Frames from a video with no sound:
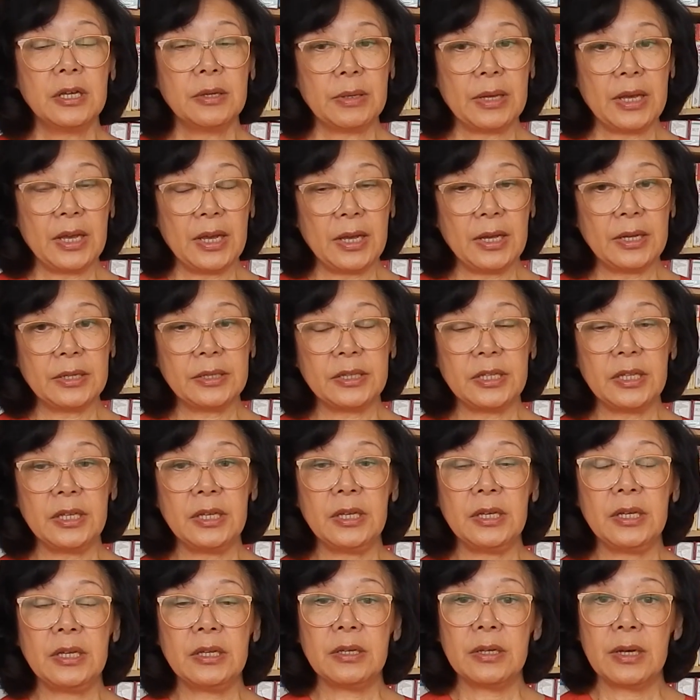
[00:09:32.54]
and
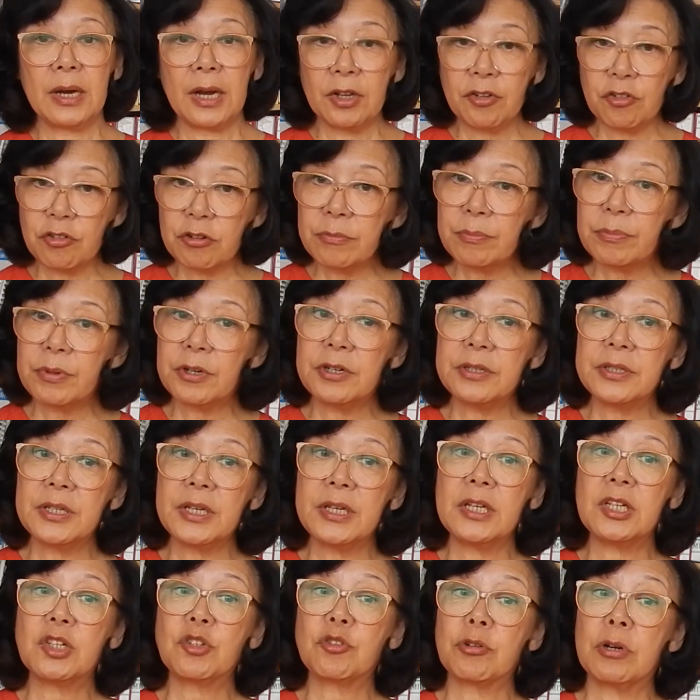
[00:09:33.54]
the hydrogen
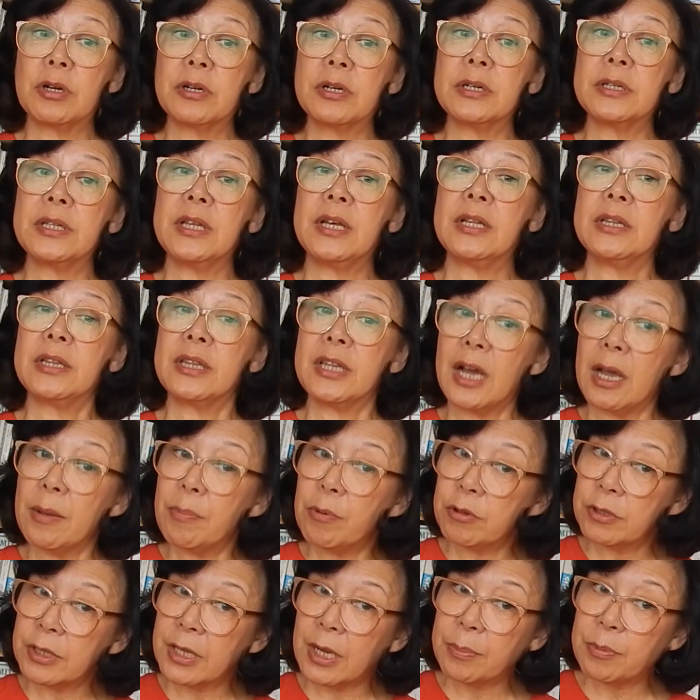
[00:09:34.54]
bonding is stronger than
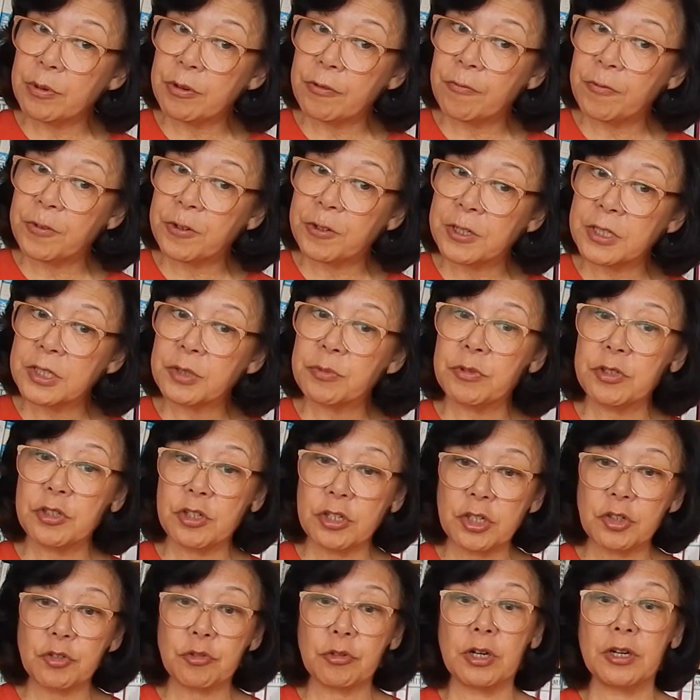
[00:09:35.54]
dipole-dipole force, which
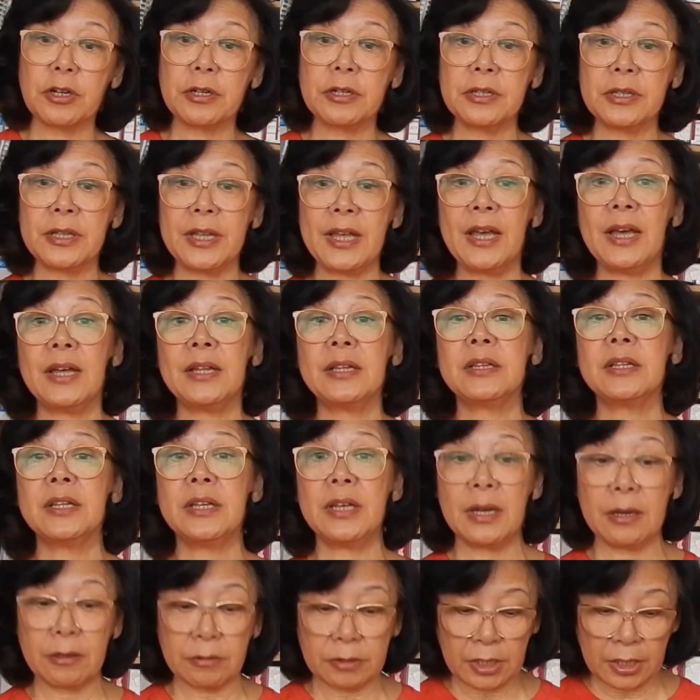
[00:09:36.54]
is stronger than the
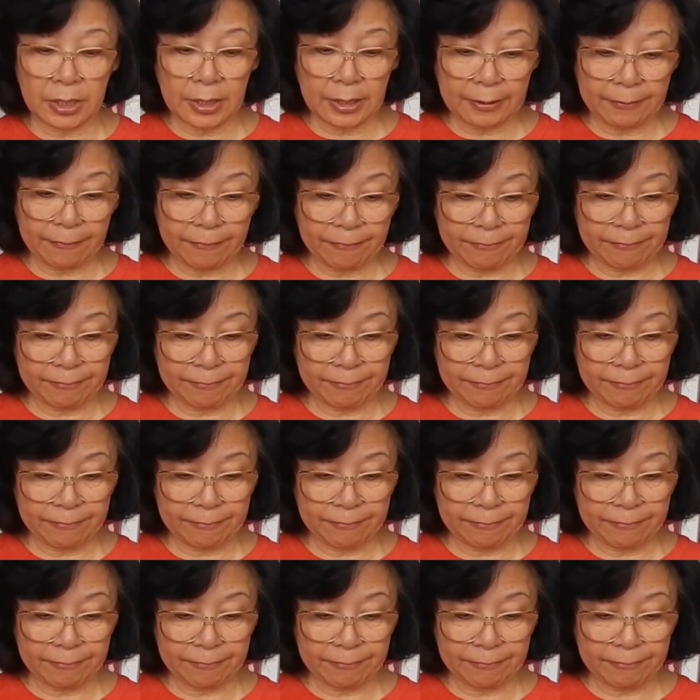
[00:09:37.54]
LDF.